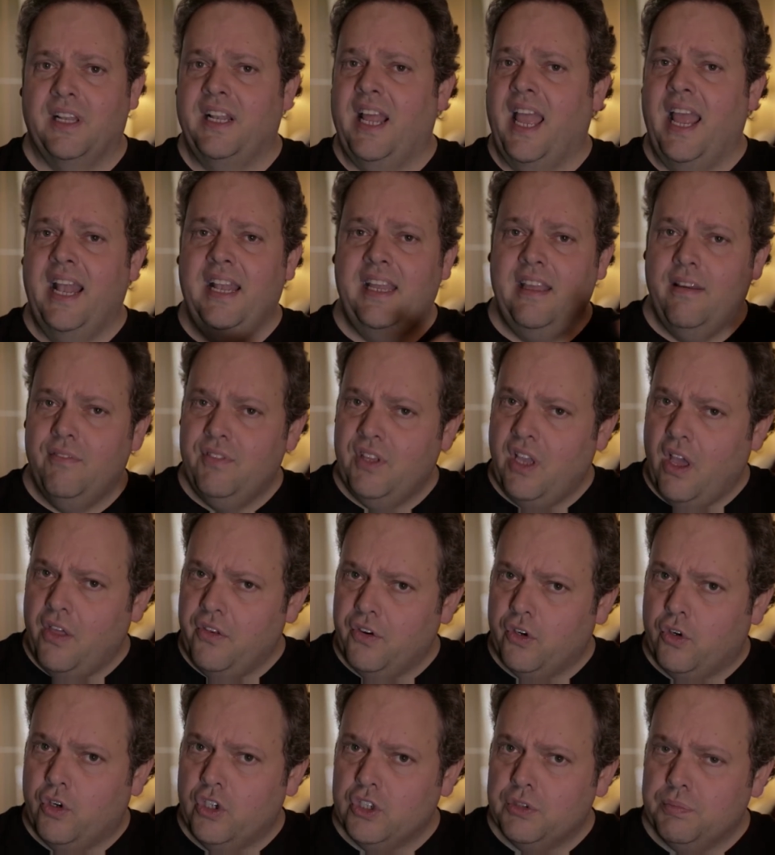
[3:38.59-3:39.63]
than any of the
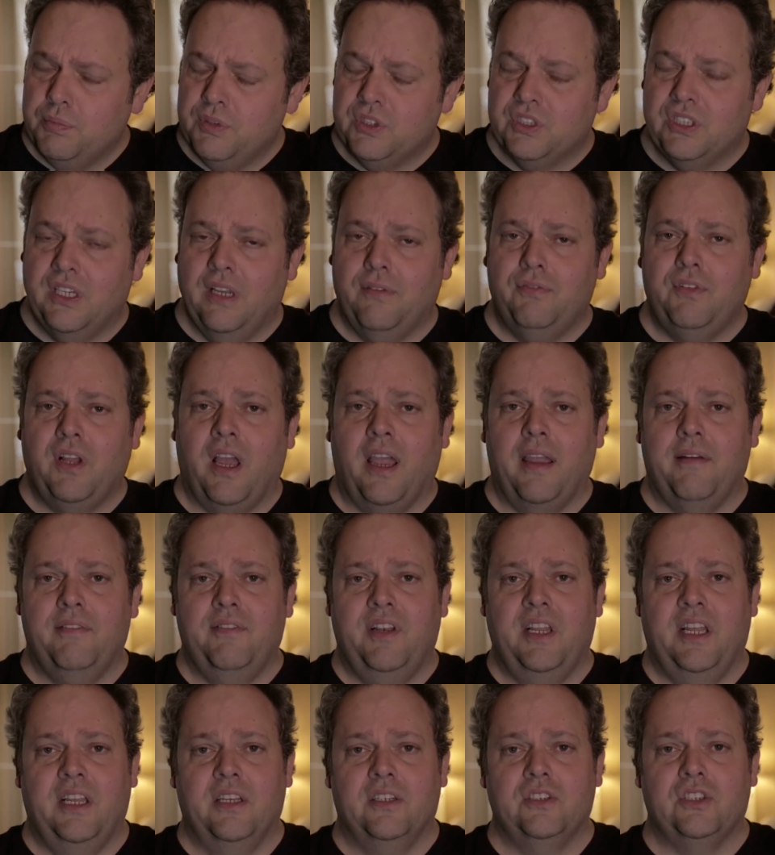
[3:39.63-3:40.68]
other Christmas gift
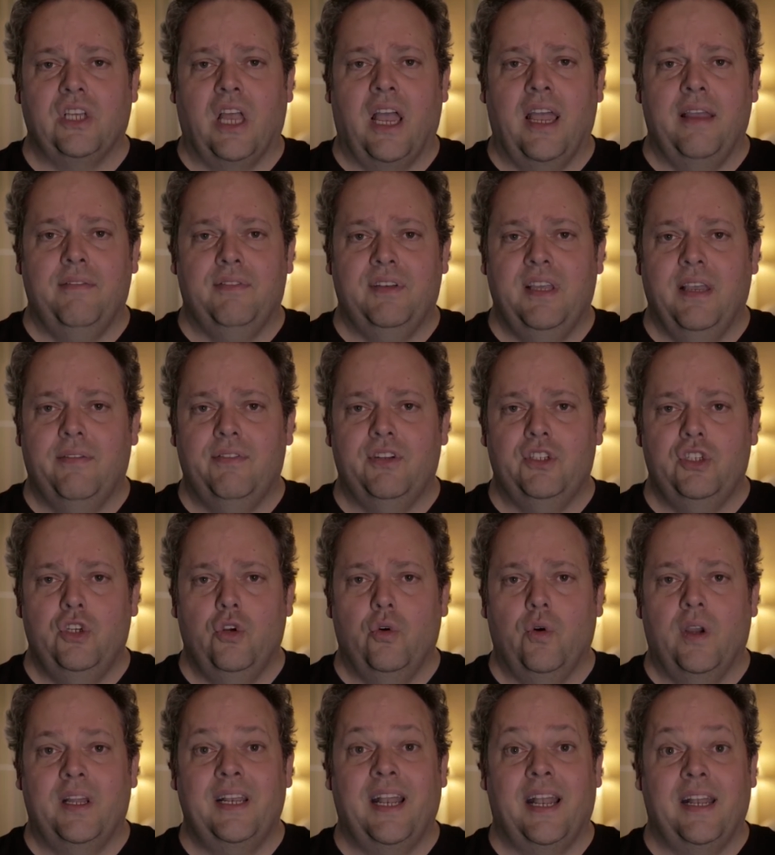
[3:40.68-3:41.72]
ideas I've given
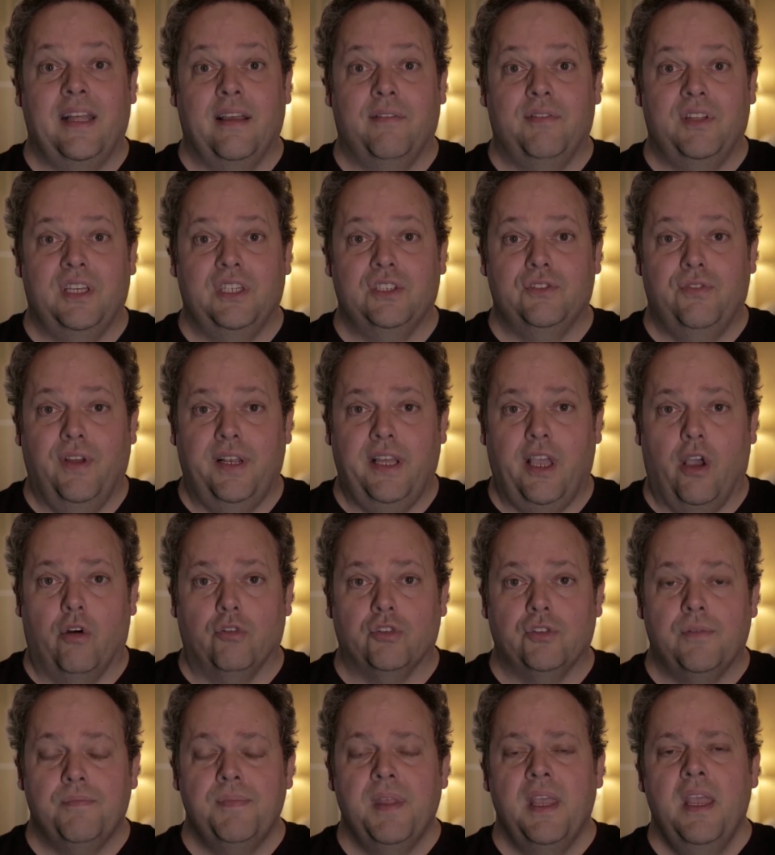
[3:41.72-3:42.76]
you in any of these
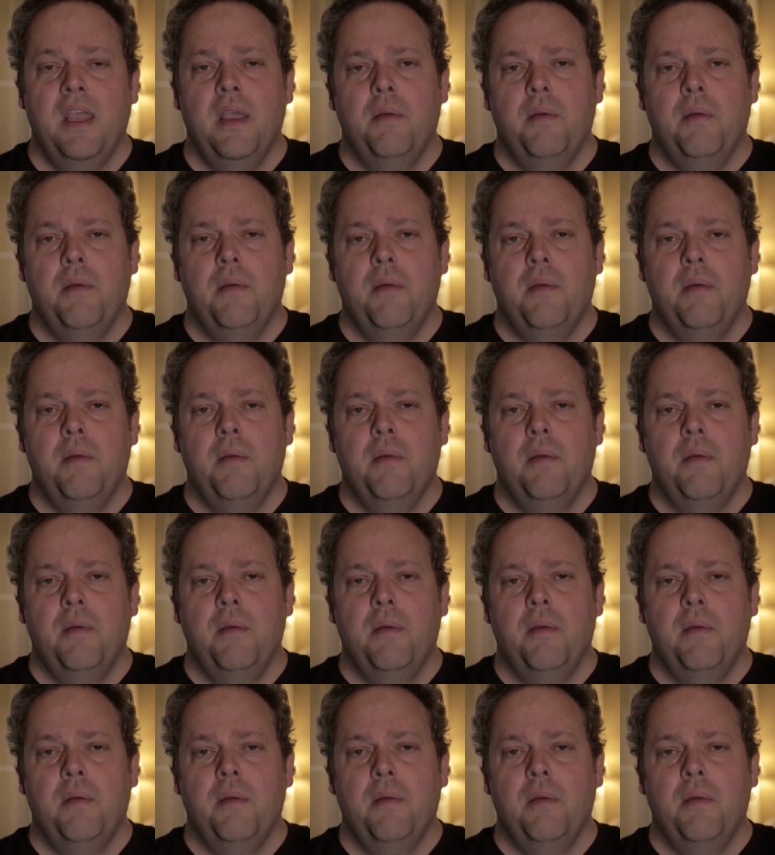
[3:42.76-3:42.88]
videos.